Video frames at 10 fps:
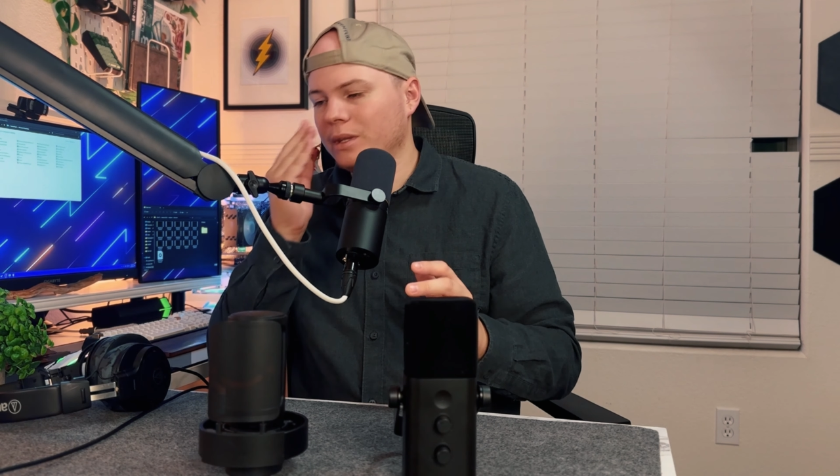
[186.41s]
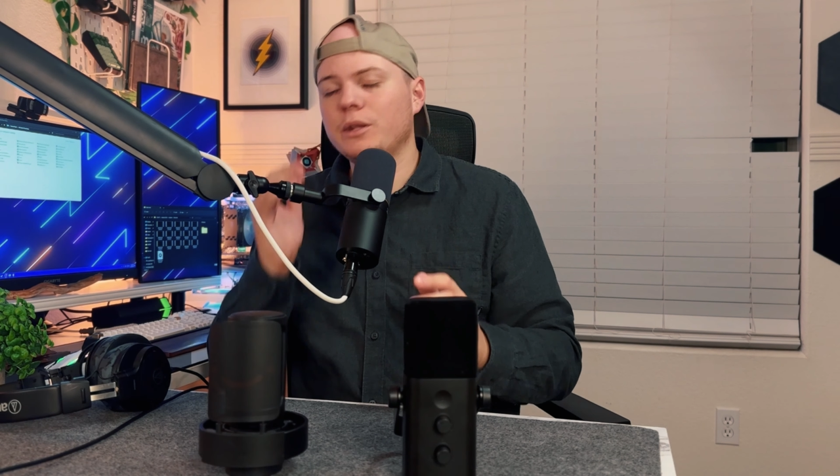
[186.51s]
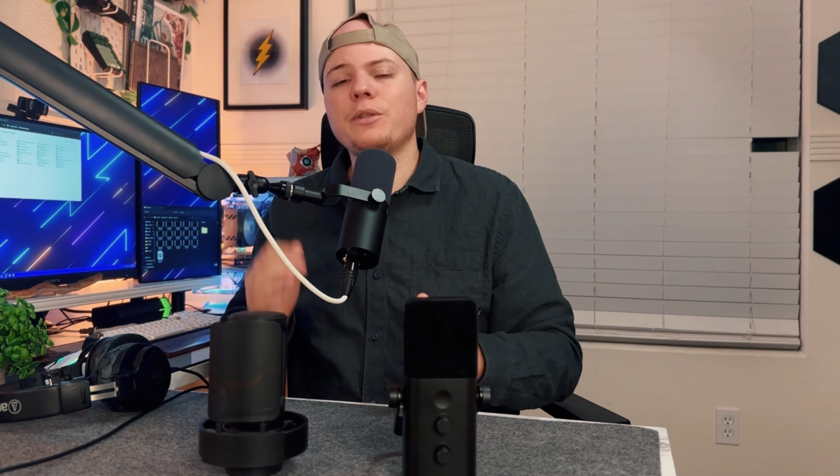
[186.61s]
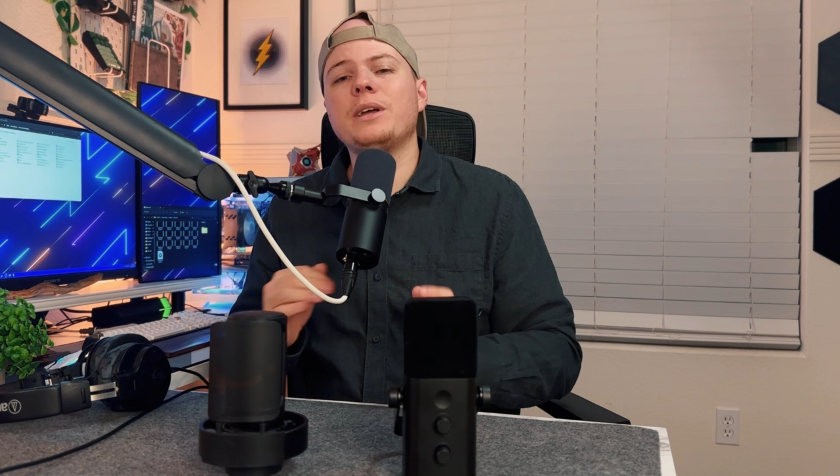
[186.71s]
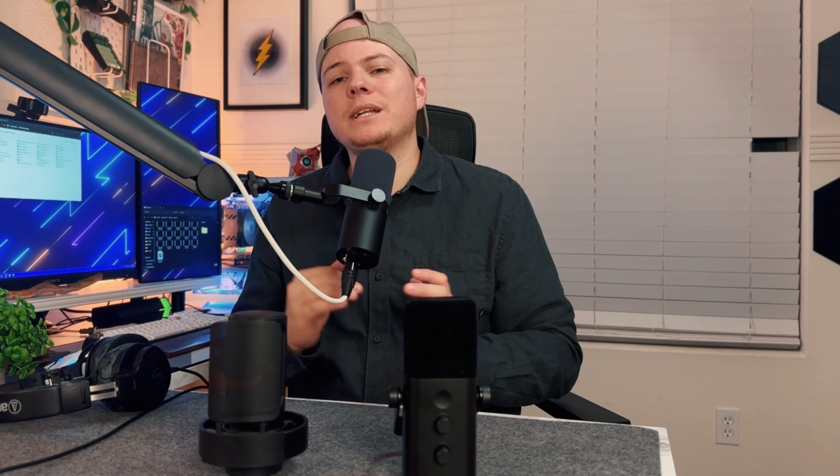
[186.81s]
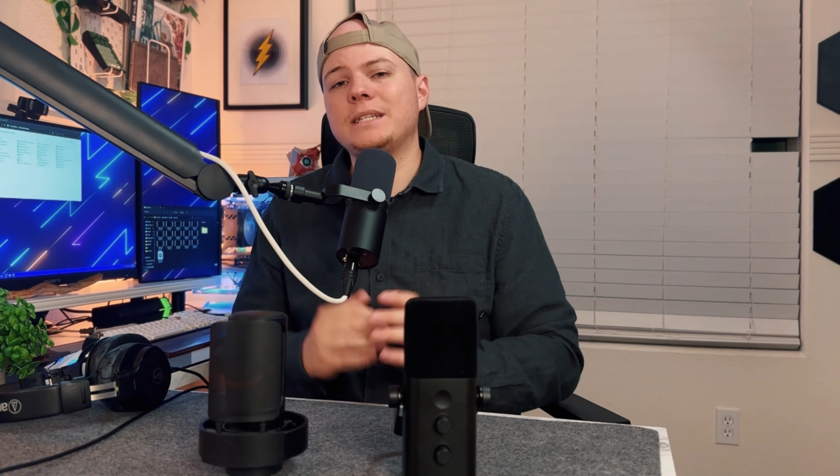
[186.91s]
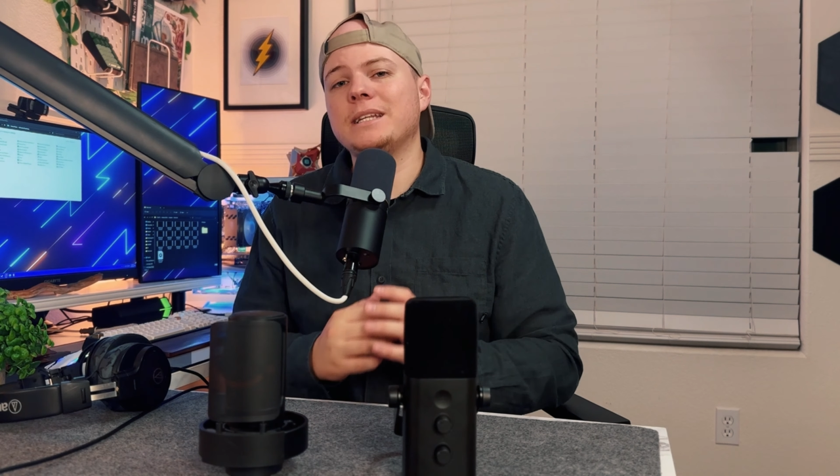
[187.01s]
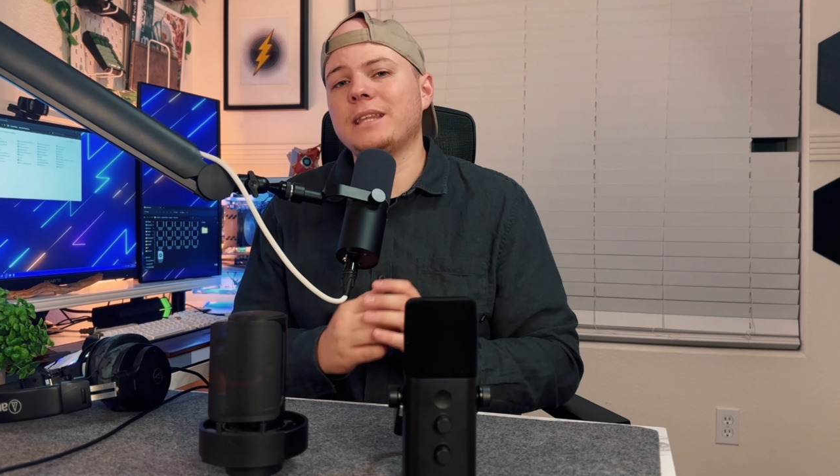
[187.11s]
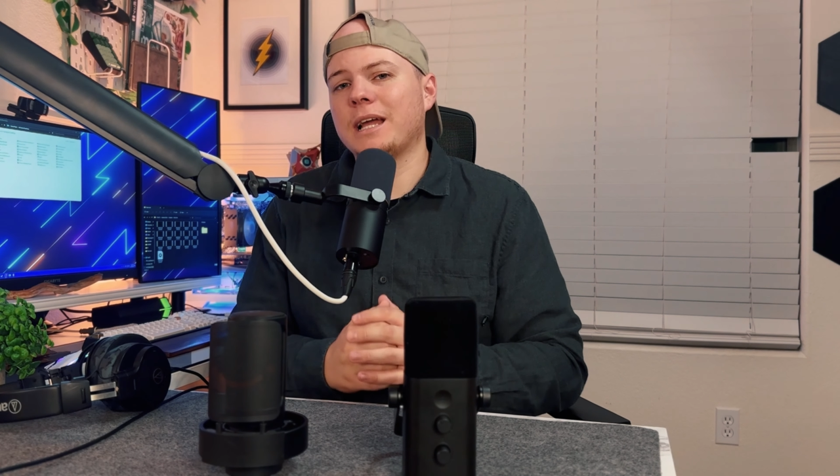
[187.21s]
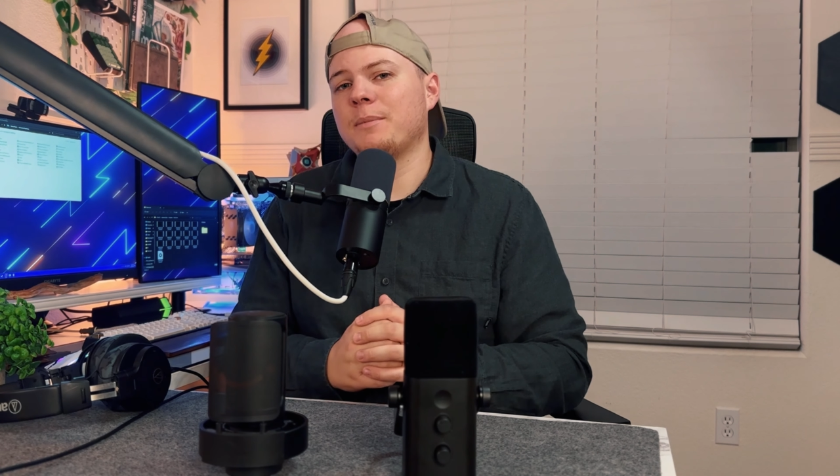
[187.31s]
The other thing I
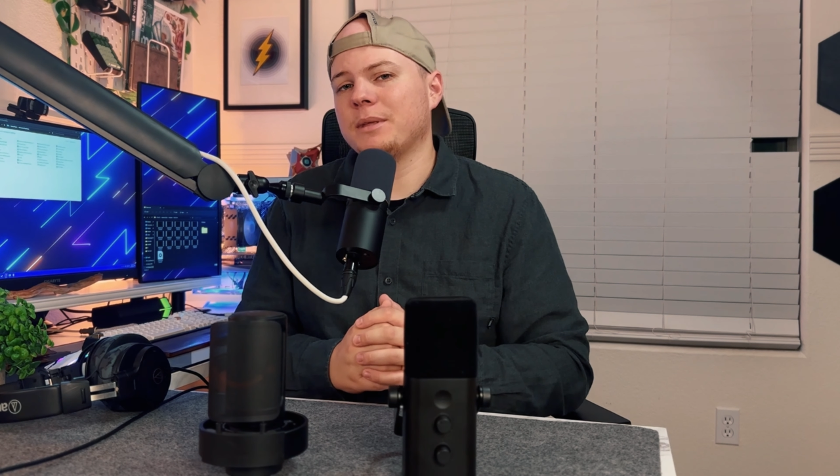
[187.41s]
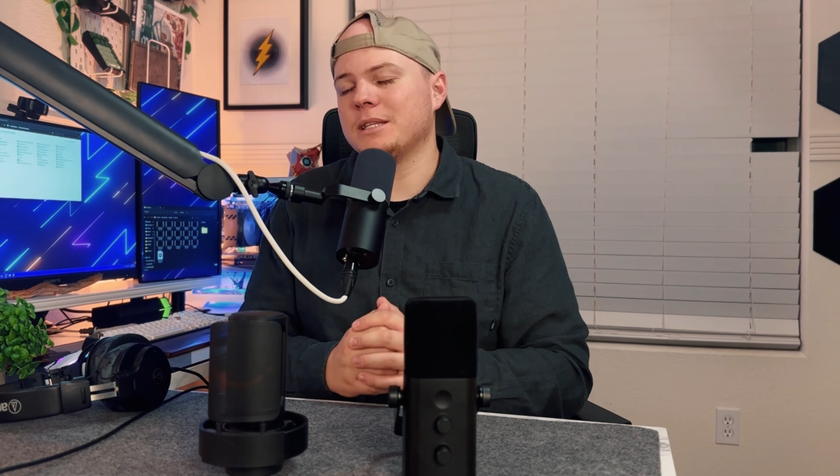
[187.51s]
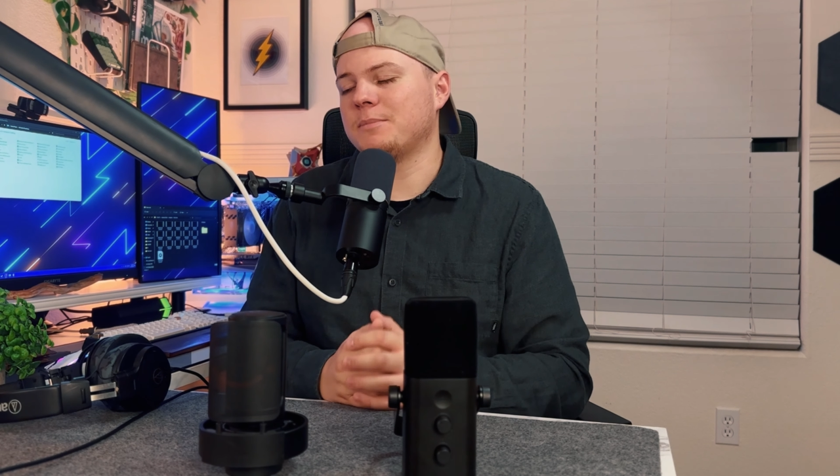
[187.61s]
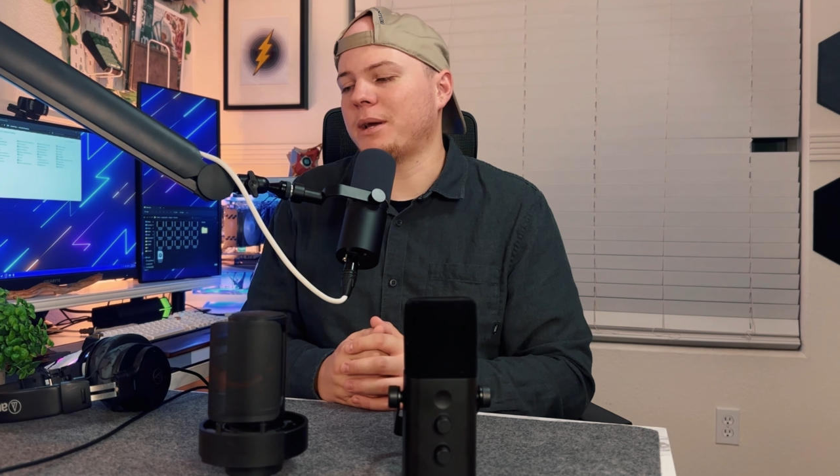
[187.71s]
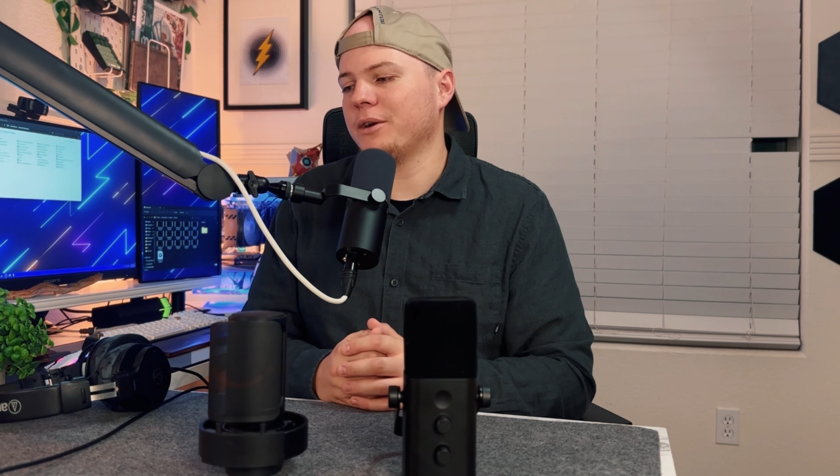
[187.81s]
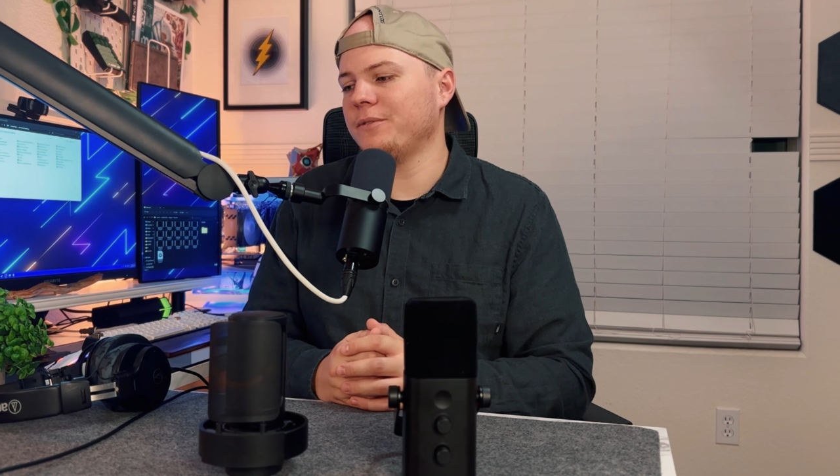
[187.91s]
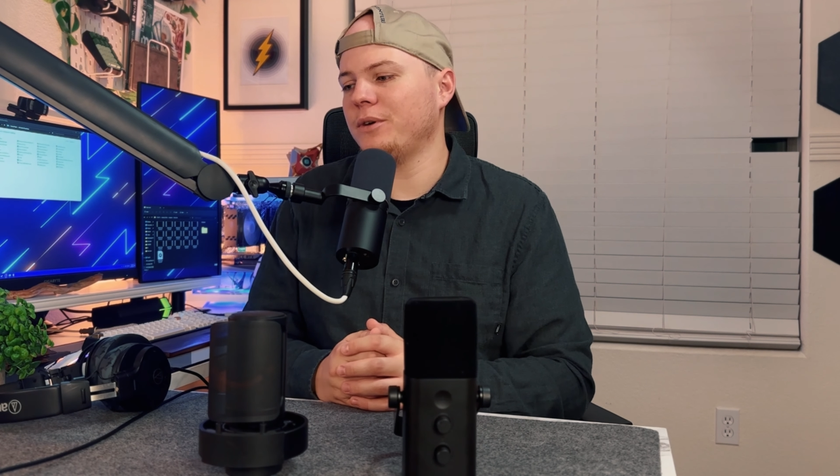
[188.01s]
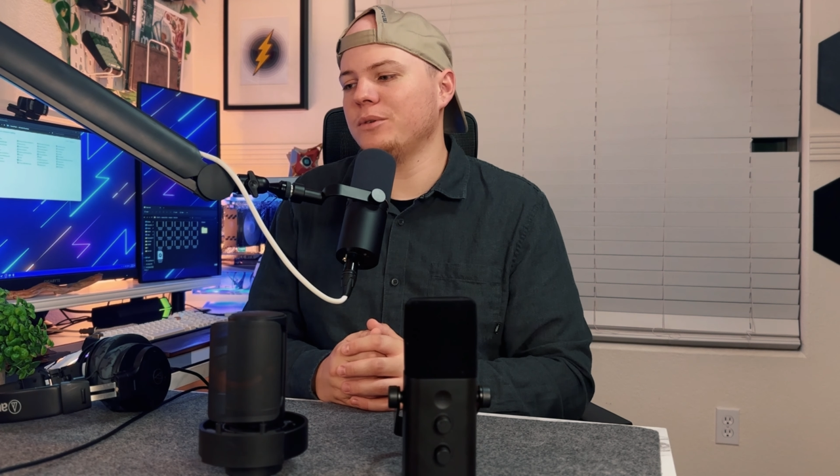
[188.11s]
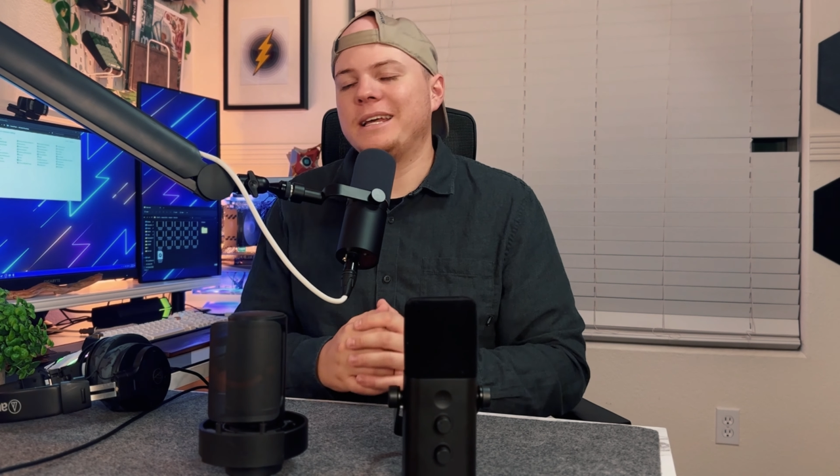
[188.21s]
didn't like about this microphone